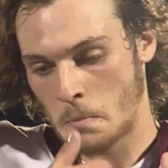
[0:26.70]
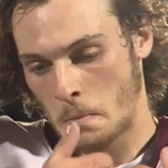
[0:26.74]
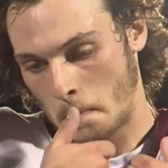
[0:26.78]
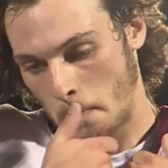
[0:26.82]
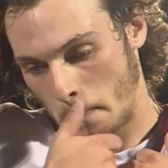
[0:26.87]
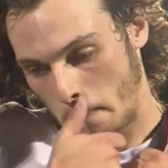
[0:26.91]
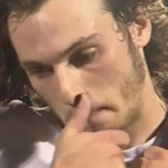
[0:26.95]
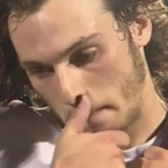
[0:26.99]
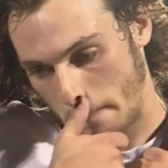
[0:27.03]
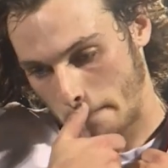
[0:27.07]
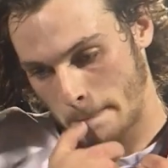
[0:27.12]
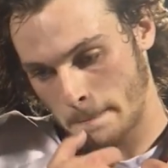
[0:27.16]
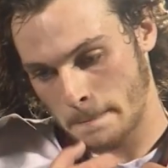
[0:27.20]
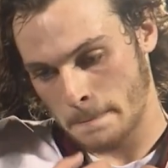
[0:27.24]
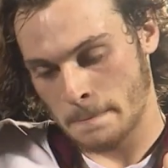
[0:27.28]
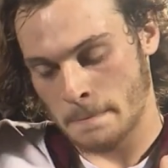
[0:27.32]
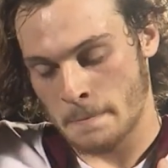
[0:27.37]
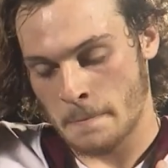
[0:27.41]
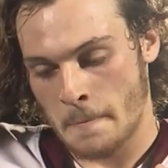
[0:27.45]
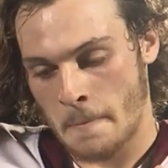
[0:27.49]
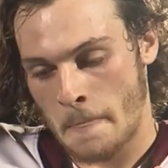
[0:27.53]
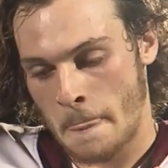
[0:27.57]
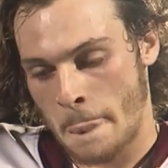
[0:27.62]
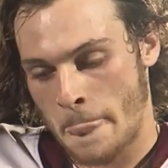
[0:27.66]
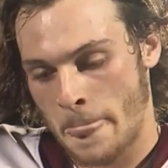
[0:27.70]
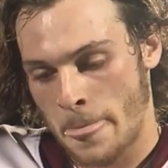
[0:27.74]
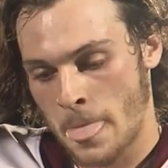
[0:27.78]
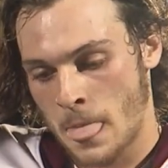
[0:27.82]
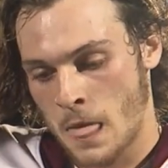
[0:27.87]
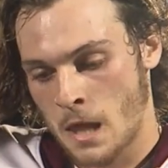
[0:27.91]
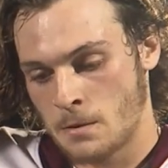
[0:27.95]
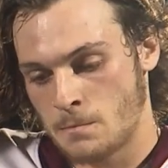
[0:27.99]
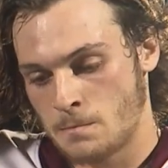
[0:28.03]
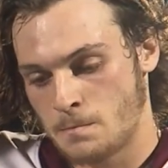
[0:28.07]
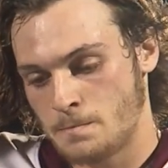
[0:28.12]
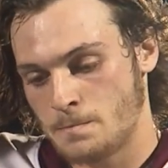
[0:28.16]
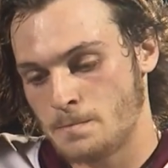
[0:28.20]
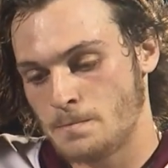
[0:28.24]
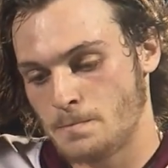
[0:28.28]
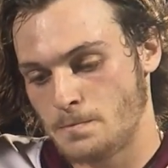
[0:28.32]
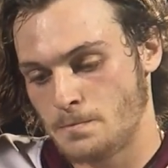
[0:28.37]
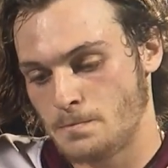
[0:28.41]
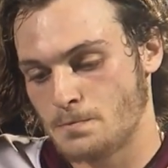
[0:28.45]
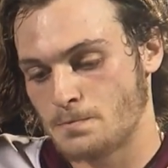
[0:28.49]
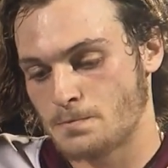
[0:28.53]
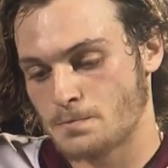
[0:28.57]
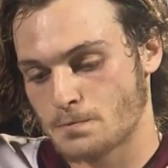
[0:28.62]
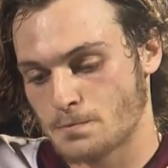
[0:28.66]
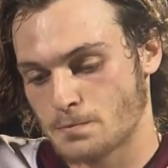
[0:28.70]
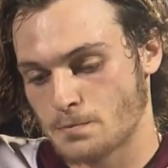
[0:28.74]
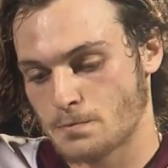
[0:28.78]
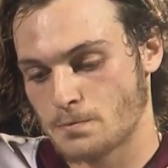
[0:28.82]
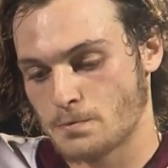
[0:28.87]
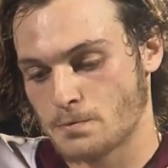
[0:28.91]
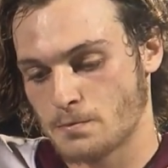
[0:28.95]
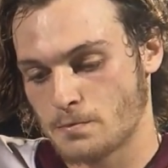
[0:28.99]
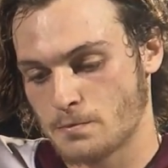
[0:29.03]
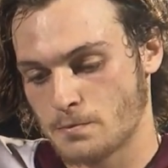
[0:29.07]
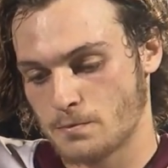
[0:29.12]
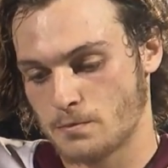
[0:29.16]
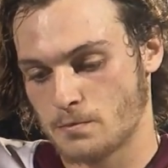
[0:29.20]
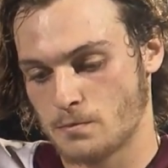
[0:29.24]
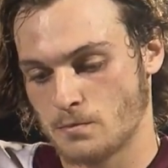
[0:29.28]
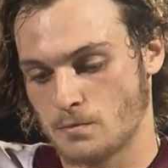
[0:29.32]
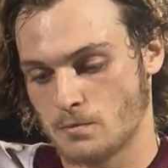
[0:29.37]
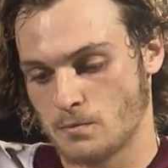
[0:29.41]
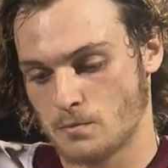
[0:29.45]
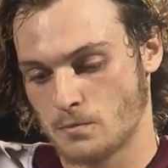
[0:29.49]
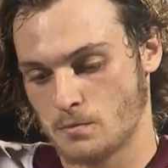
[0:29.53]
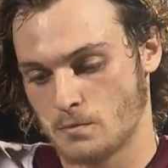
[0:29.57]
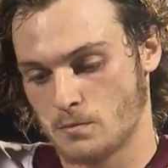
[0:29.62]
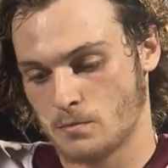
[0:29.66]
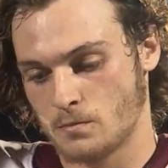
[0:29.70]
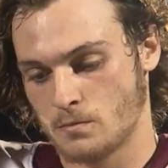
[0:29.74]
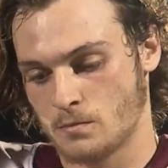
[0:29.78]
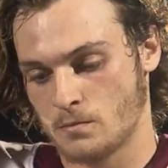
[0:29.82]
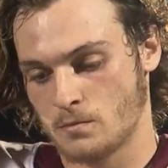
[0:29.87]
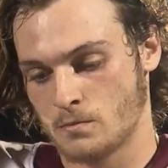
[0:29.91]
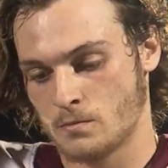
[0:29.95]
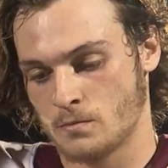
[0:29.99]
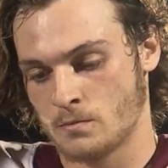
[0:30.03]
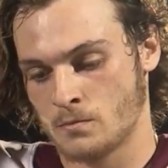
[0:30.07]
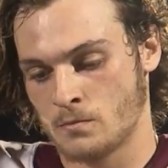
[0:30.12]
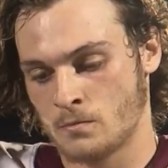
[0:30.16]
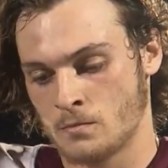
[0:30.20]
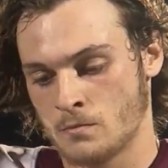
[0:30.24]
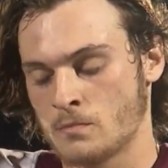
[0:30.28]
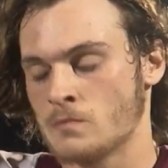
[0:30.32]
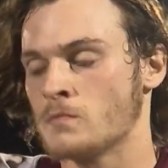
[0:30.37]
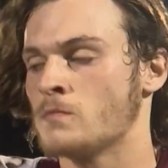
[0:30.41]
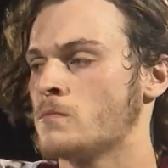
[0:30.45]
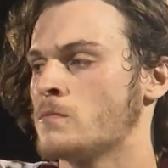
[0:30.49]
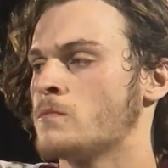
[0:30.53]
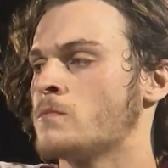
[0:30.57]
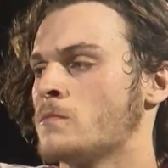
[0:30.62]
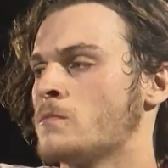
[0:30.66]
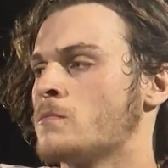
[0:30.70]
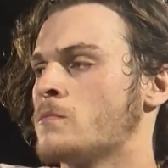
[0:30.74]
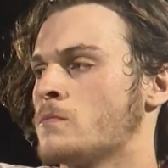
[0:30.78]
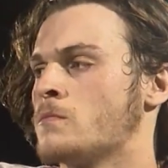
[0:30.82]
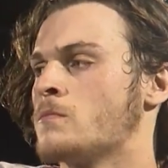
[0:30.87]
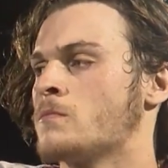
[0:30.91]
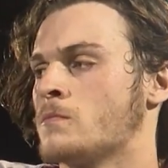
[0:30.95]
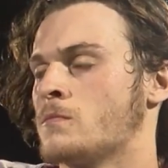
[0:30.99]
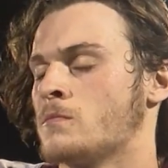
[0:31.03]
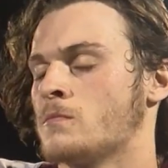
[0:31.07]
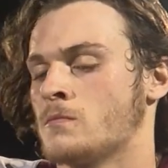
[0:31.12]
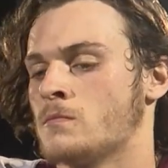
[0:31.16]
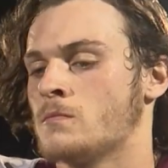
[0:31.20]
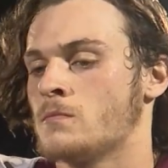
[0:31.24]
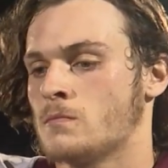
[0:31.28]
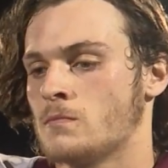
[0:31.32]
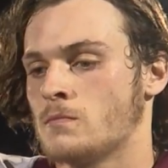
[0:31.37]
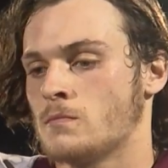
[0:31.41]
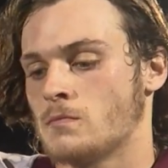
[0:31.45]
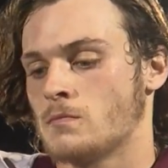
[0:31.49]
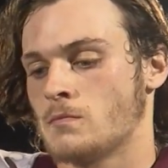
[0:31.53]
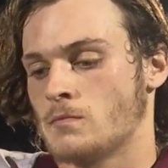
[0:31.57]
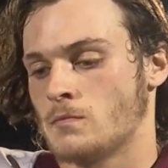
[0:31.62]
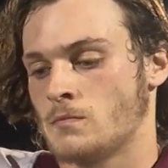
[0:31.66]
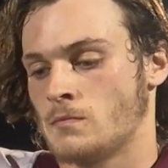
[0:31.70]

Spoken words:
The person shown says nothing.